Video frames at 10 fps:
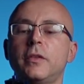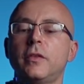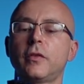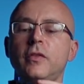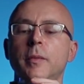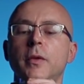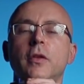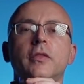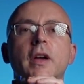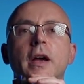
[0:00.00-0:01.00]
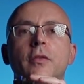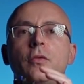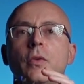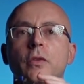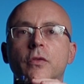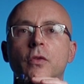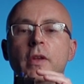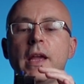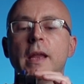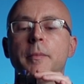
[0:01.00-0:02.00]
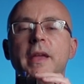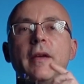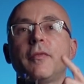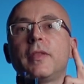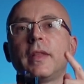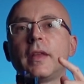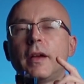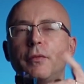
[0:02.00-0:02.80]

this is similar size to a Sony NPF